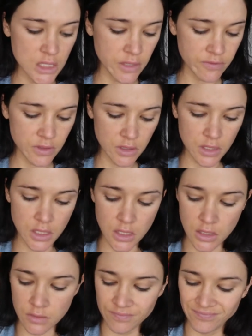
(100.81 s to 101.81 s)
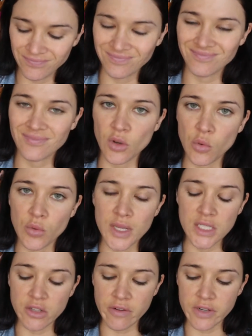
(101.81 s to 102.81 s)
definitely
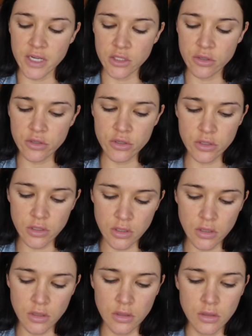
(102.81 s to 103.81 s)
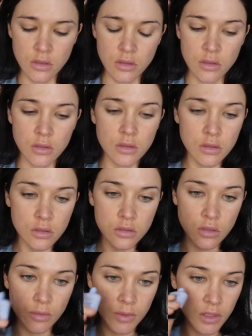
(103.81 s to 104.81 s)
always gravitate to.
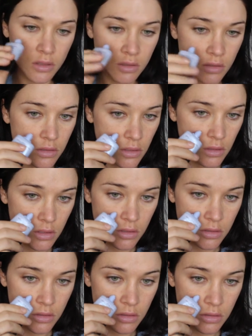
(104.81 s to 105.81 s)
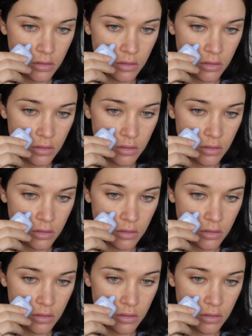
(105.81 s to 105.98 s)
So I'm going to stick that.